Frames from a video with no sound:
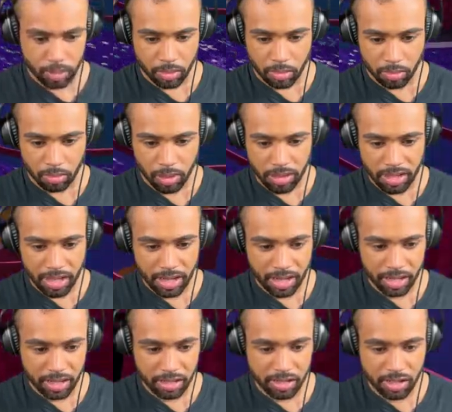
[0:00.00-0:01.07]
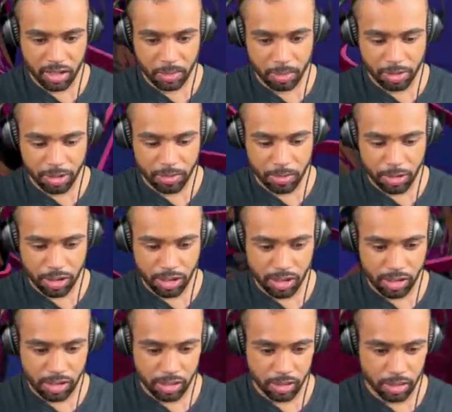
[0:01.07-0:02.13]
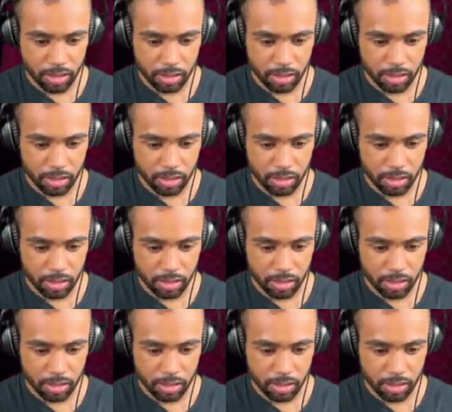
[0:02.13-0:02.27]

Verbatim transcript: Where the heck is the upgrade machine?